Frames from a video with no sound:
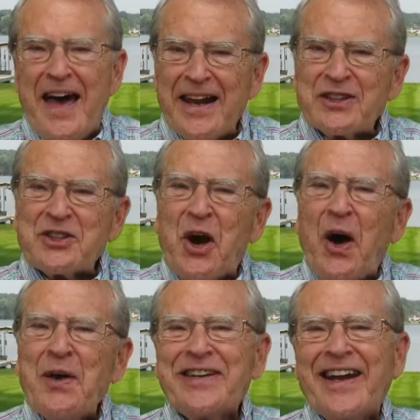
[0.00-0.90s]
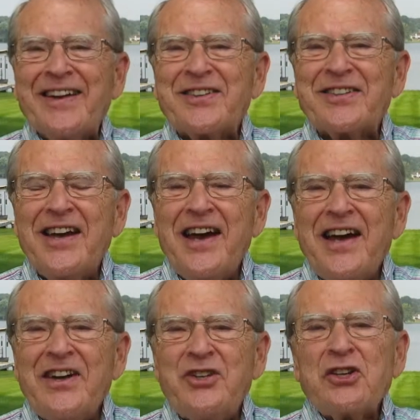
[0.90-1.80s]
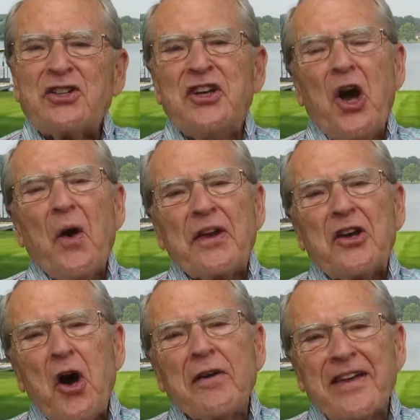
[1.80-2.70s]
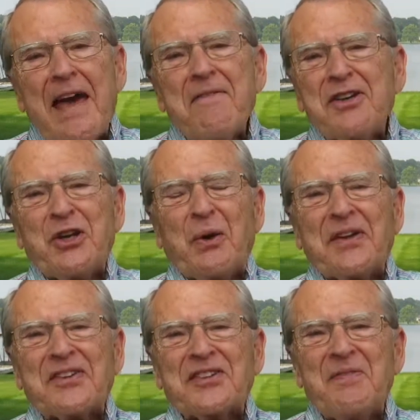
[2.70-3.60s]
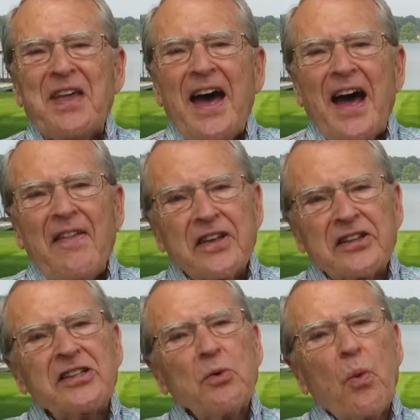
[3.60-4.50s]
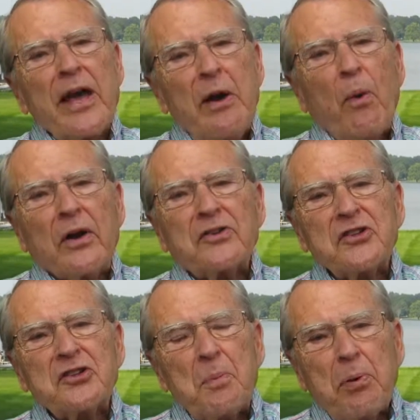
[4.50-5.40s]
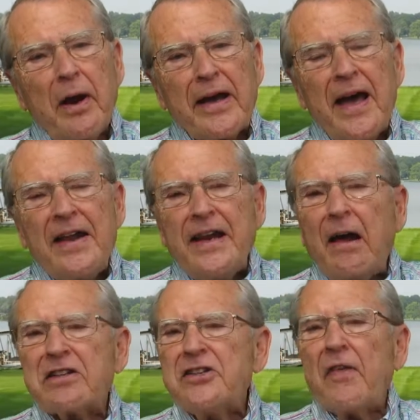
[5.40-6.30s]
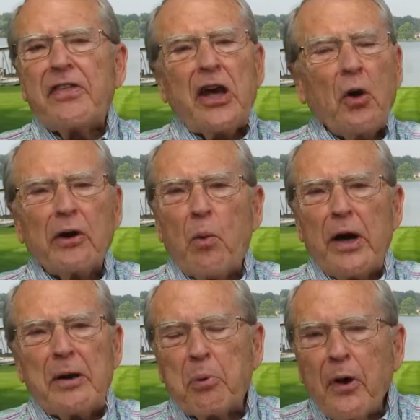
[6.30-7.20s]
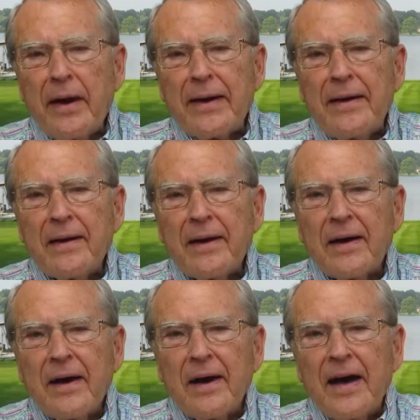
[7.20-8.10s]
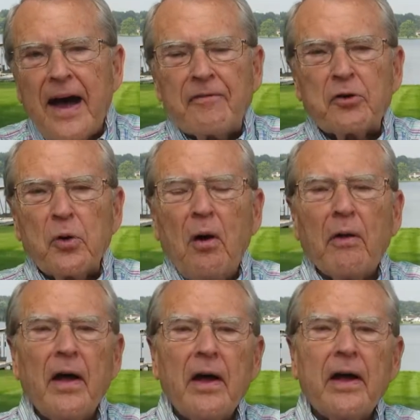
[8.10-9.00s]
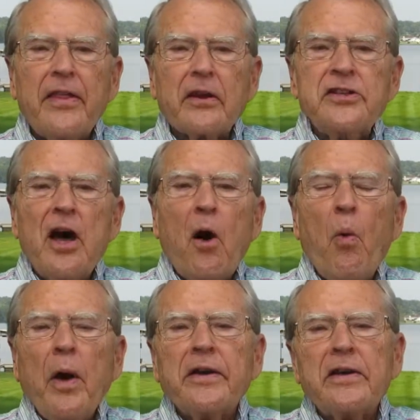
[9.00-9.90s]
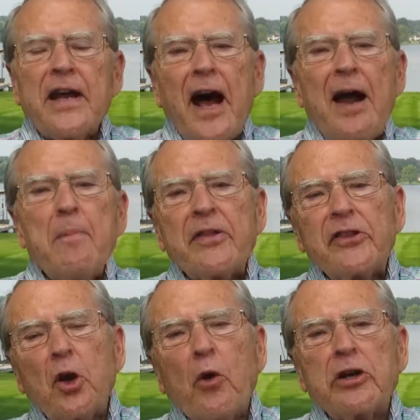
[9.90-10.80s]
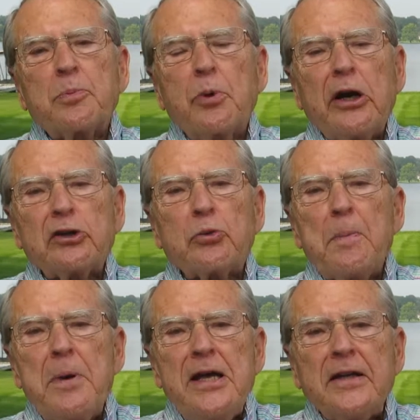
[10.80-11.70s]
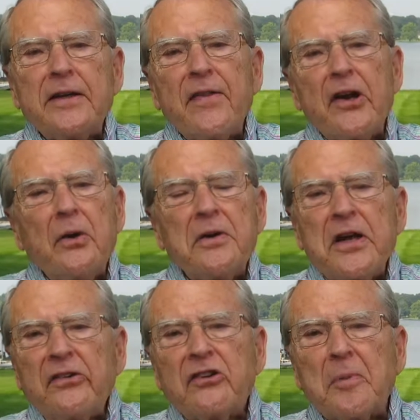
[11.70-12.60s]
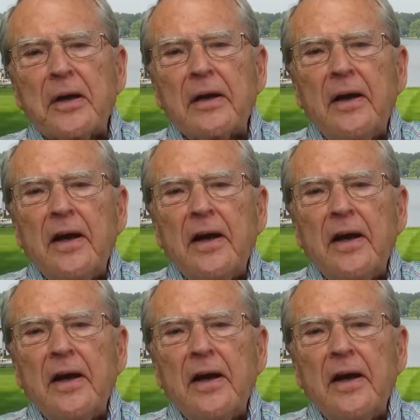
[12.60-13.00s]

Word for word: at its contents. Just to know that God gave it to us. And this is the way He wants us to pray. Now, it's not the only way to pray. After all, there's not one time that the Lord's Prayer is repeated in the New Testament.